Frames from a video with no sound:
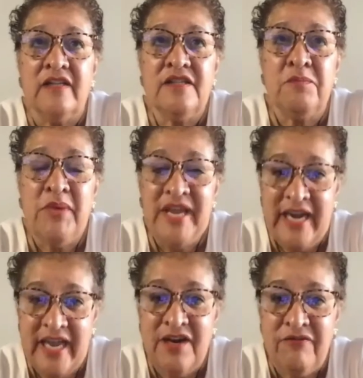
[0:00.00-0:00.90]
to being
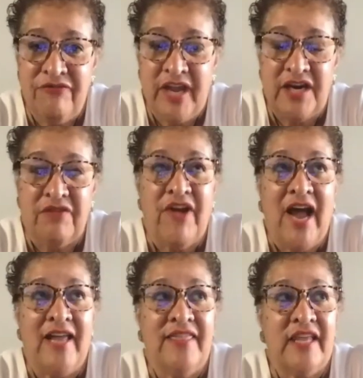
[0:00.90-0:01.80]
innovative,
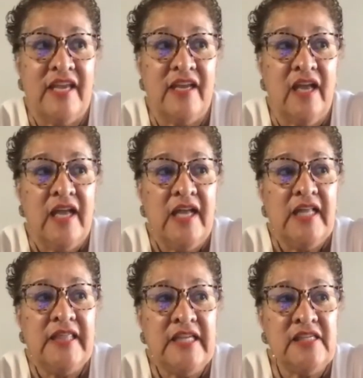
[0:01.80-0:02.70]
I think
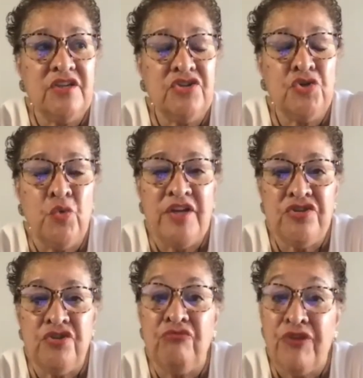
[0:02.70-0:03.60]
this
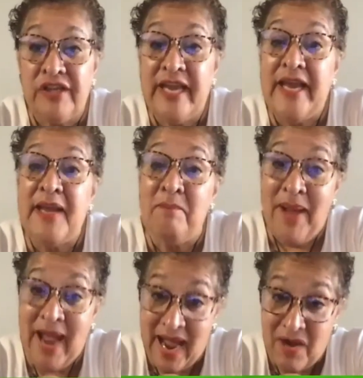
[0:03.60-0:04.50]
situation really
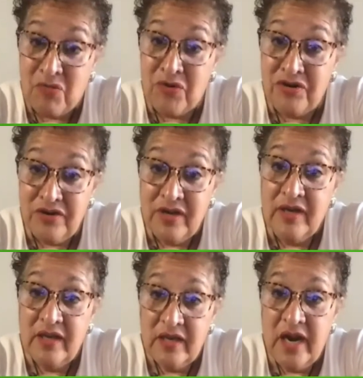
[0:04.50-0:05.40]
empowered
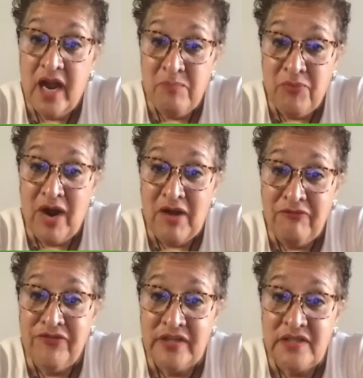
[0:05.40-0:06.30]

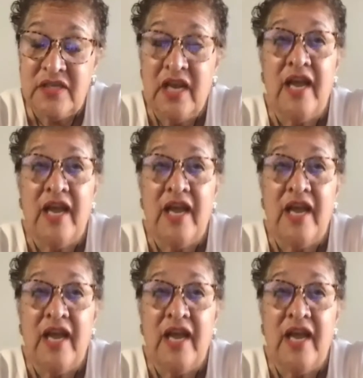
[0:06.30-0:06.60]
nonprofits